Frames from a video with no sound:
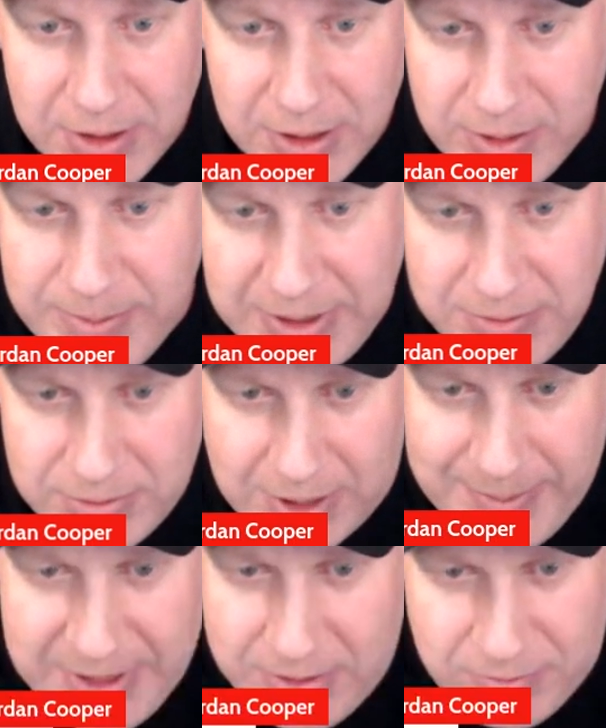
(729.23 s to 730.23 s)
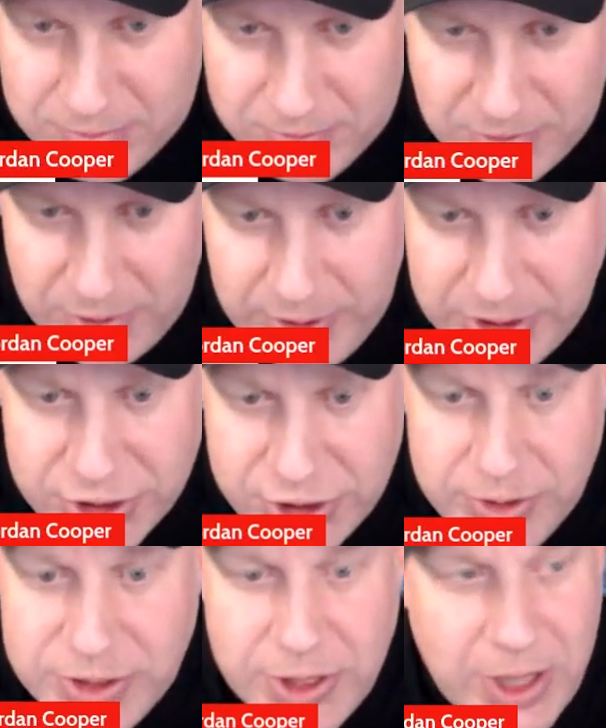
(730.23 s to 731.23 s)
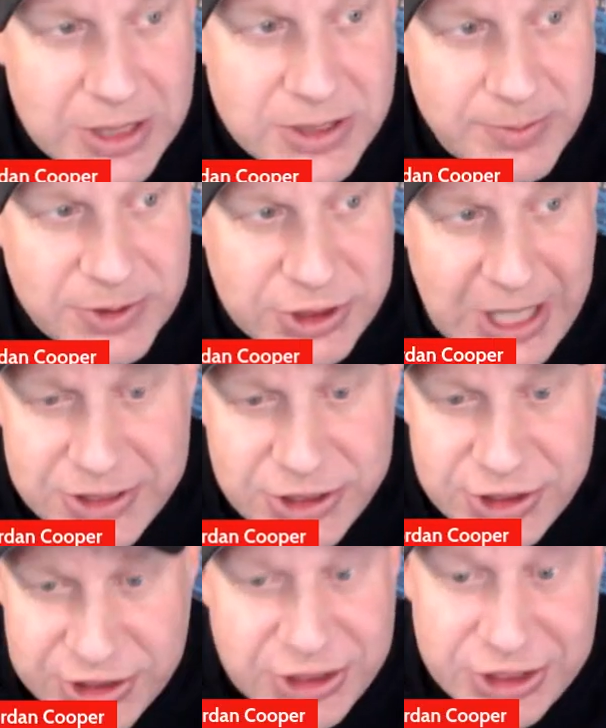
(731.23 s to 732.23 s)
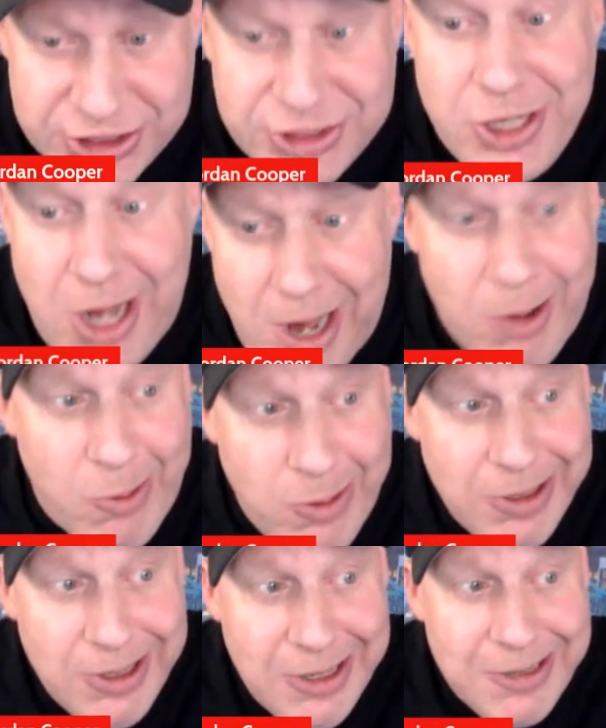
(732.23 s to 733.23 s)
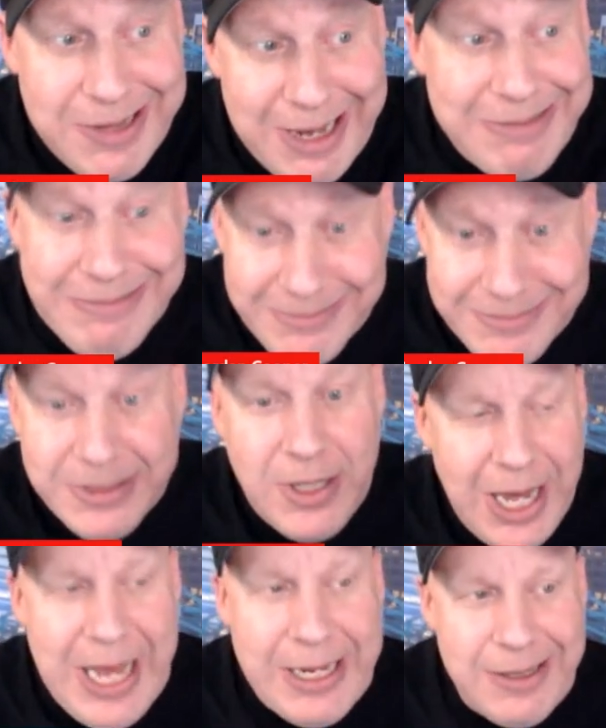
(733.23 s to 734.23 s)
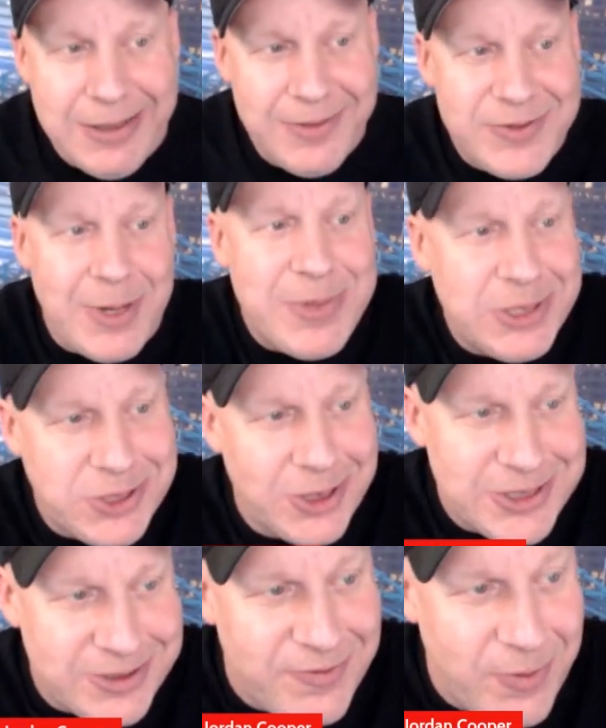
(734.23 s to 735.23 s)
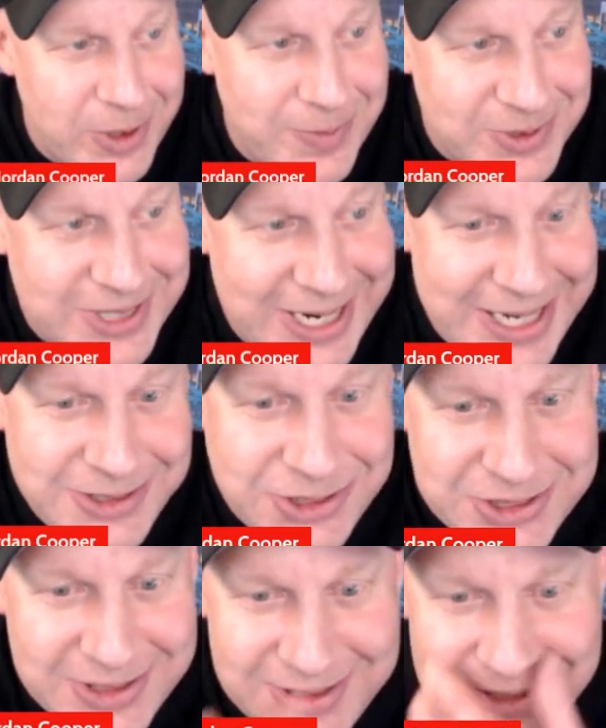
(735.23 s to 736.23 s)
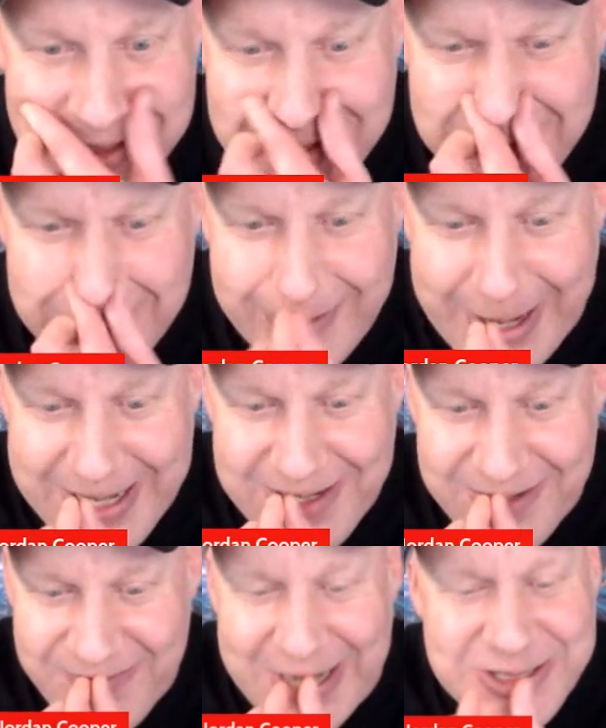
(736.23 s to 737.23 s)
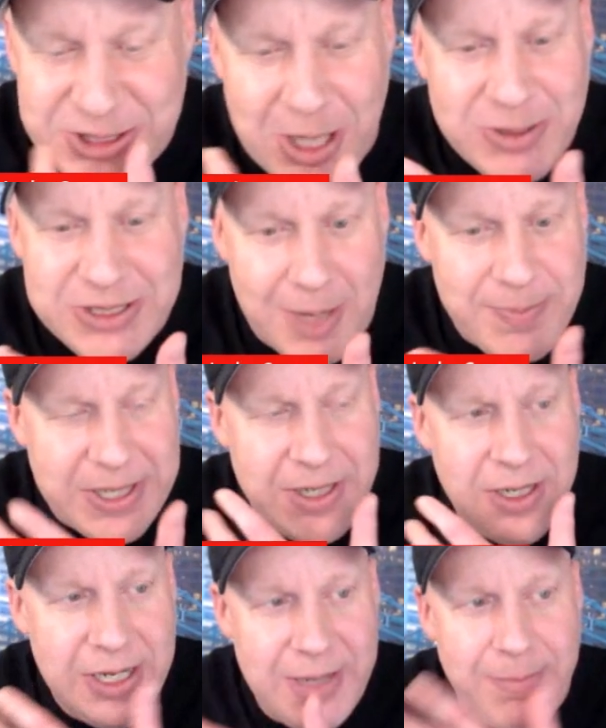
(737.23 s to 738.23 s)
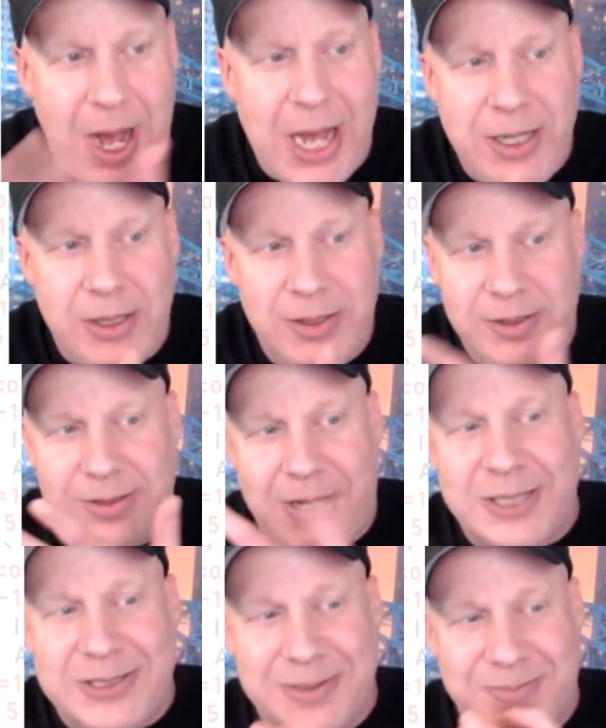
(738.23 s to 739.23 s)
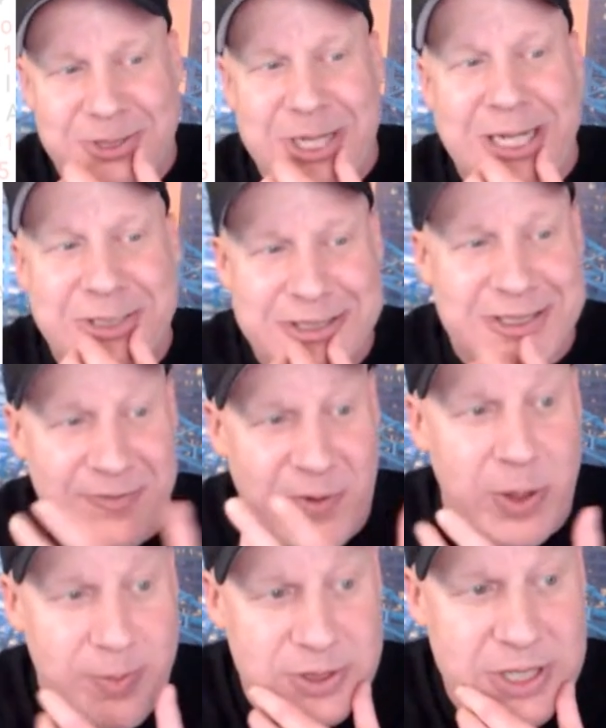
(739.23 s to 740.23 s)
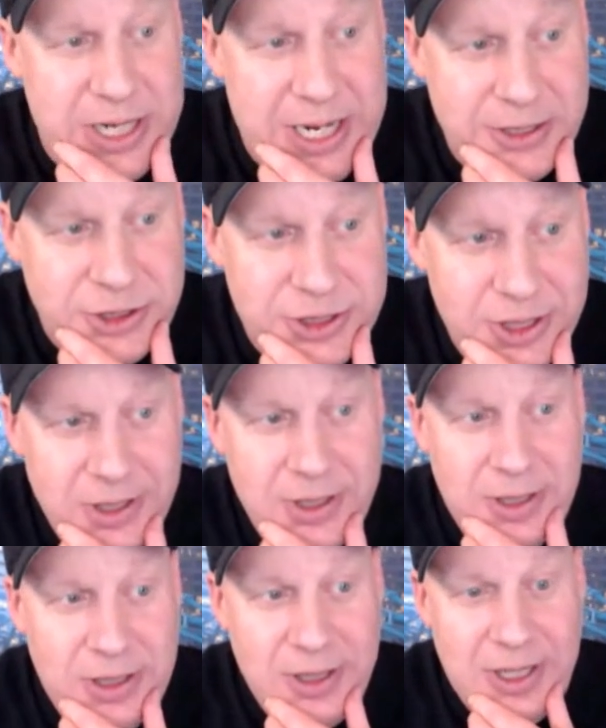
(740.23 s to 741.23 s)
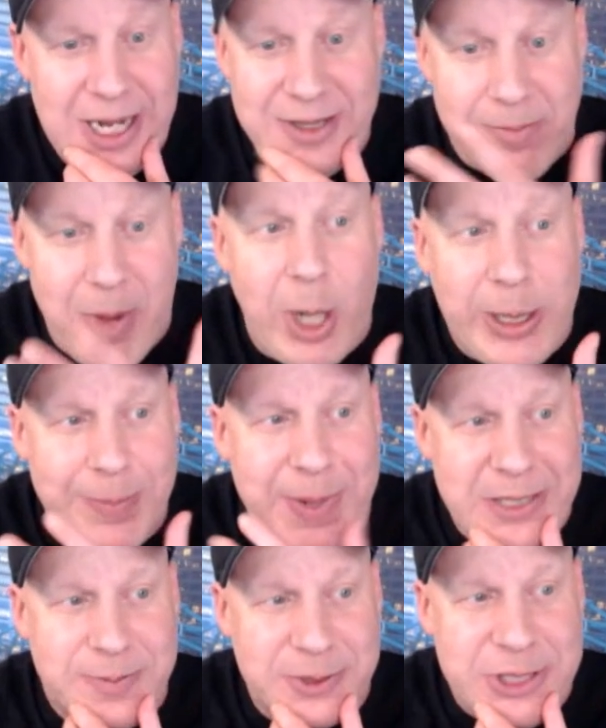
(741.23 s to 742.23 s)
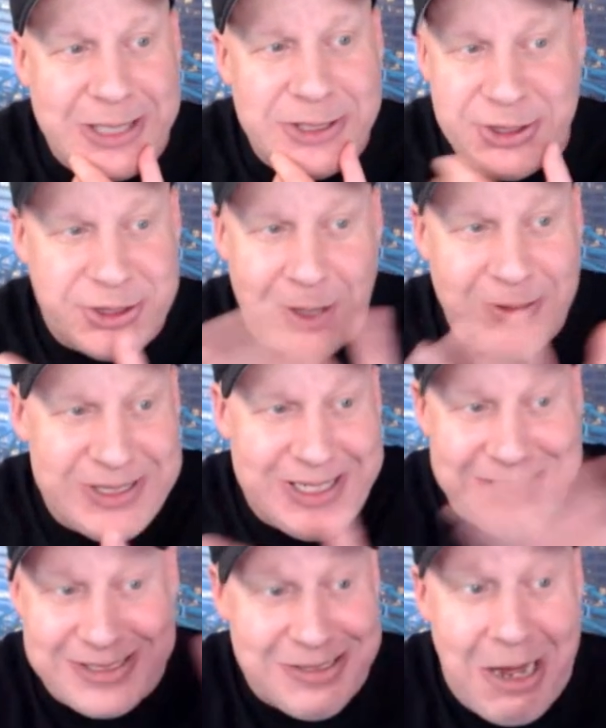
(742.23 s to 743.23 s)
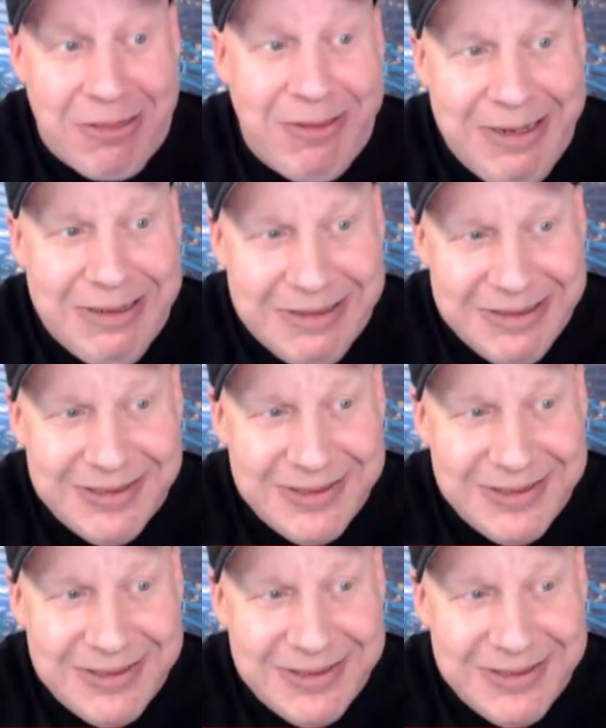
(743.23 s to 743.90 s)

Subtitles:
you could just use your custom projections and just know that, hey, if something shows as a 40% edge, right? If I show something in my custom projections as a 40% edge, and the market-based projection shows it as nothing,